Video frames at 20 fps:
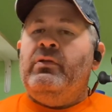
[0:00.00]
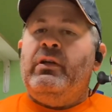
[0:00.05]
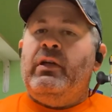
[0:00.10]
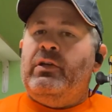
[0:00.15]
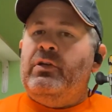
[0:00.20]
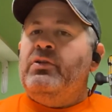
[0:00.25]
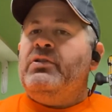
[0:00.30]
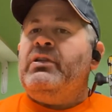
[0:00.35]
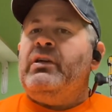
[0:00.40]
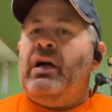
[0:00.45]
and
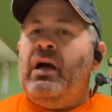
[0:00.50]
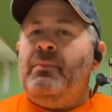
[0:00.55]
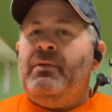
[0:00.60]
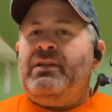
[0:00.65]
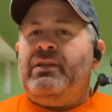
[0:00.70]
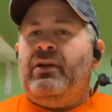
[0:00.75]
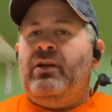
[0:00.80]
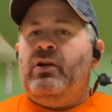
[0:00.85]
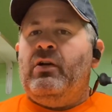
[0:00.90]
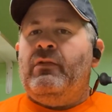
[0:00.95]
do some
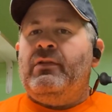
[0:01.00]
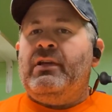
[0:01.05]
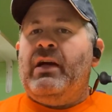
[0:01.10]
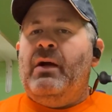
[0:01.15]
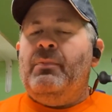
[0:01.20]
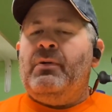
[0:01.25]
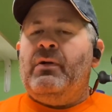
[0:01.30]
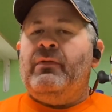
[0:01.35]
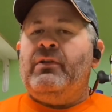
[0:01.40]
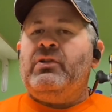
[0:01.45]
commentary over
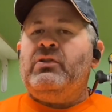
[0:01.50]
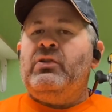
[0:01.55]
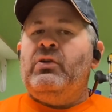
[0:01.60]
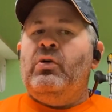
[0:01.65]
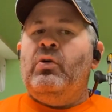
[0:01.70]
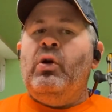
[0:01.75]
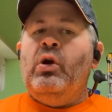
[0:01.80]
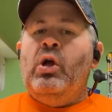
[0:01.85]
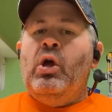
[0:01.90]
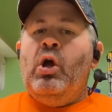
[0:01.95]
top of it.
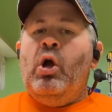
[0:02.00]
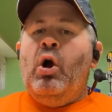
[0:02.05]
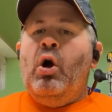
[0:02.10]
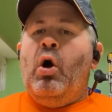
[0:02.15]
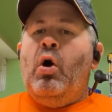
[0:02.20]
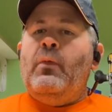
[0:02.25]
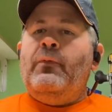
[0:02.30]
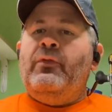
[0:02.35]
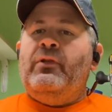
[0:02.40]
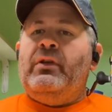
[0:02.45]
So
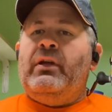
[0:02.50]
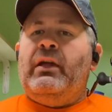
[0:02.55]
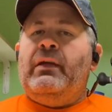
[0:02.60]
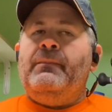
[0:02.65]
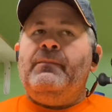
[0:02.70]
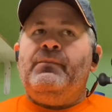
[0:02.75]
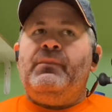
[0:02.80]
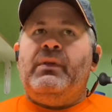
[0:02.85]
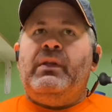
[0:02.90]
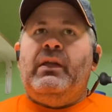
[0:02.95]
hopefully
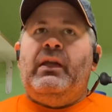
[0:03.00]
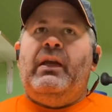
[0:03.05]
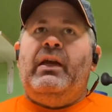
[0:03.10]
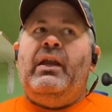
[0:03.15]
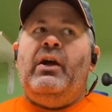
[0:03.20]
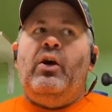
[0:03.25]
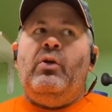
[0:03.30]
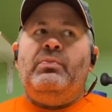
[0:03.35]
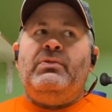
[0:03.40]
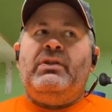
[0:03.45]
it
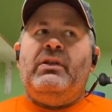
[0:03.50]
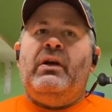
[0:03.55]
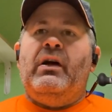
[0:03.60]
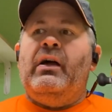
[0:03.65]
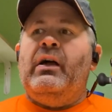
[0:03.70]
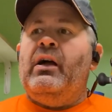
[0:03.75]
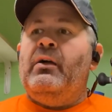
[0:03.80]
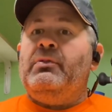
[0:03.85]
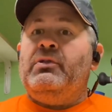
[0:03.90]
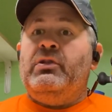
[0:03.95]
helps
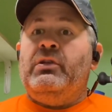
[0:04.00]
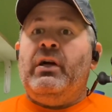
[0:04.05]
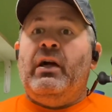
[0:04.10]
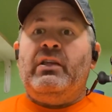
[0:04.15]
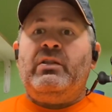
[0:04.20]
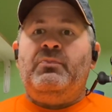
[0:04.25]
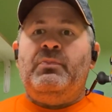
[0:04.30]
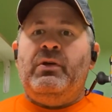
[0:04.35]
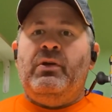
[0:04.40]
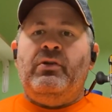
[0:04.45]
you guys
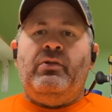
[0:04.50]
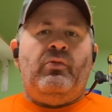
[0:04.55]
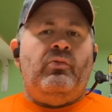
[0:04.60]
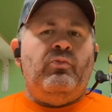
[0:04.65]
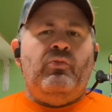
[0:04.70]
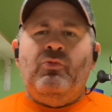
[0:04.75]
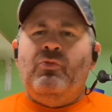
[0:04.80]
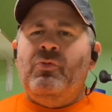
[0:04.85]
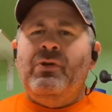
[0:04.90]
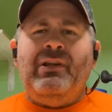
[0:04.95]
build a
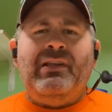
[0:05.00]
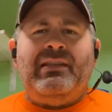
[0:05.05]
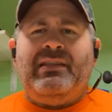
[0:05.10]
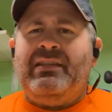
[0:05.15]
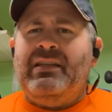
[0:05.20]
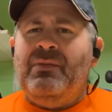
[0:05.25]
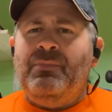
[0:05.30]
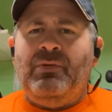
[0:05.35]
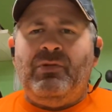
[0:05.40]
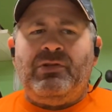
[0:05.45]
really
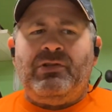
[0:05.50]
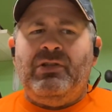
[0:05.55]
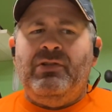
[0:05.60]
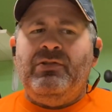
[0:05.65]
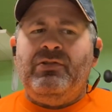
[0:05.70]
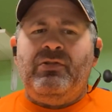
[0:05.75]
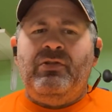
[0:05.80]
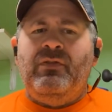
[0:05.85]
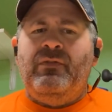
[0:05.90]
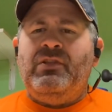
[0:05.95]
simple juice
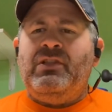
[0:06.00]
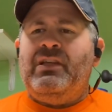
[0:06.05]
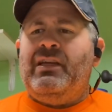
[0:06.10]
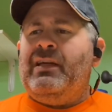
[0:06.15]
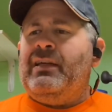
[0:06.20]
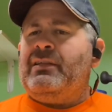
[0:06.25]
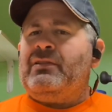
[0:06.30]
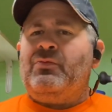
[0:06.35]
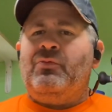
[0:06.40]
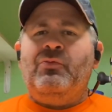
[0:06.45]
groove jig.
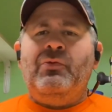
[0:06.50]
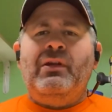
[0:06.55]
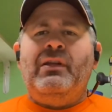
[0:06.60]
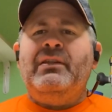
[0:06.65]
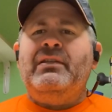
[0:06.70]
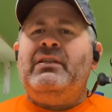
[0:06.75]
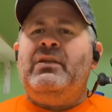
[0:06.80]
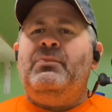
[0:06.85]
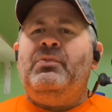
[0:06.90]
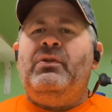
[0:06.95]
It's really
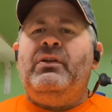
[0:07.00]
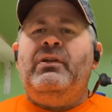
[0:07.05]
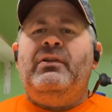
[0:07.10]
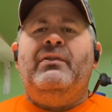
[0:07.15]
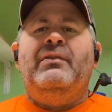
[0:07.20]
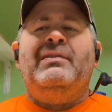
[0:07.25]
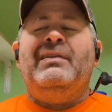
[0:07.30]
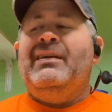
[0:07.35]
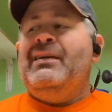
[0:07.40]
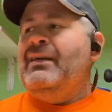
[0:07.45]
simple to
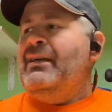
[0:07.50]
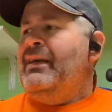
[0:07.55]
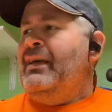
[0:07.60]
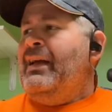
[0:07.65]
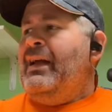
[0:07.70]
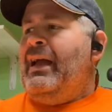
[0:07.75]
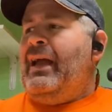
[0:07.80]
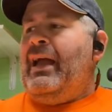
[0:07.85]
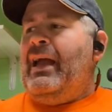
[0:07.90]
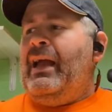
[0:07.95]
use
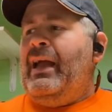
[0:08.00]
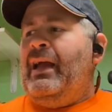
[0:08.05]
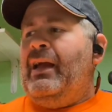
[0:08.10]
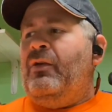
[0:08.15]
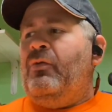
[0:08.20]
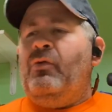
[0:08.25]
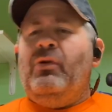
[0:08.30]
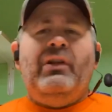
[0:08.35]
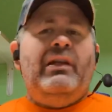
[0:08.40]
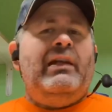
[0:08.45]

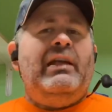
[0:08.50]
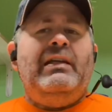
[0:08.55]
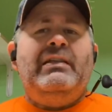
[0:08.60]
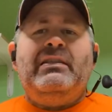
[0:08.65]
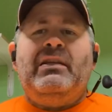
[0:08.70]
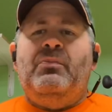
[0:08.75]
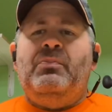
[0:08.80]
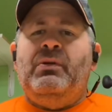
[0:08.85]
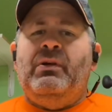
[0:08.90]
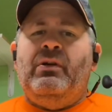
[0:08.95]
and really easy
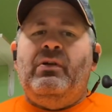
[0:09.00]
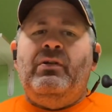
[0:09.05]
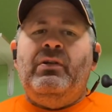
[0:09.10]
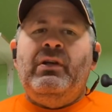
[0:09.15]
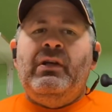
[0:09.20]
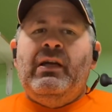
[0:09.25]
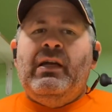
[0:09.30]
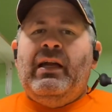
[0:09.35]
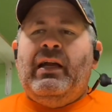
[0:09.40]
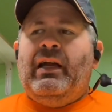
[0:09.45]
to build,
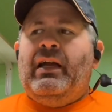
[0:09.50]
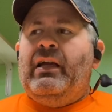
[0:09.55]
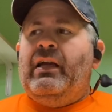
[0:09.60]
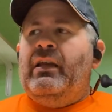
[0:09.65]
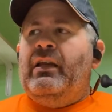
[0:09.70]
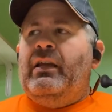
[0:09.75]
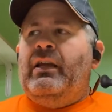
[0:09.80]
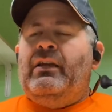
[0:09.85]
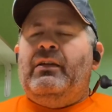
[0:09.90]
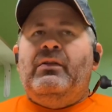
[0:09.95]
and
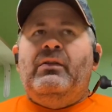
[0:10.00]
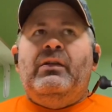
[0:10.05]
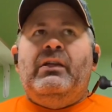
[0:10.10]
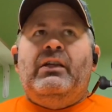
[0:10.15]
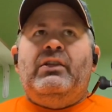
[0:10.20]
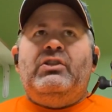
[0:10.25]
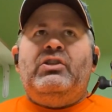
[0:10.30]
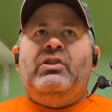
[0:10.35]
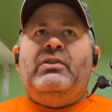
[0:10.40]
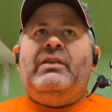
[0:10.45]

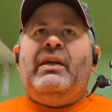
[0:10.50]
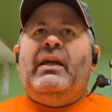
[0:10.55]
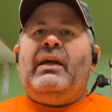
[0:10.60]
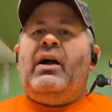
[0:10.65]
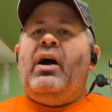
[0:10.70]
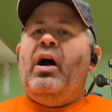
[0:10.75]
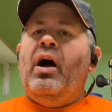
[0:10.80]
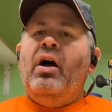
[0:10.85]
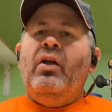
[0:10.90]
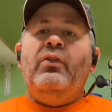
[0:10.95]
it should take
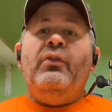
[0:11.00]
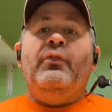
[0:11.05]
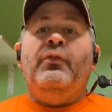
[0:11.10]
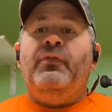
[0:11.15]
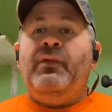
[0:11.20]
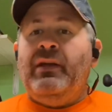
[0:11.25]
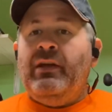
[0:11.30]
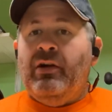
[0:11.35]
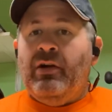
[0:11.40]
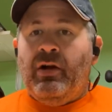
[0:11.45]
all the
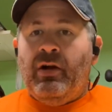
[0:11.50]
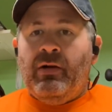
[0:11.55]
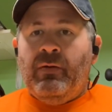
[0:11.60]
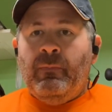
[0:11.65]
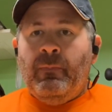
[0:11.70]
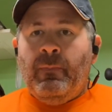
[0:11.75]
fear,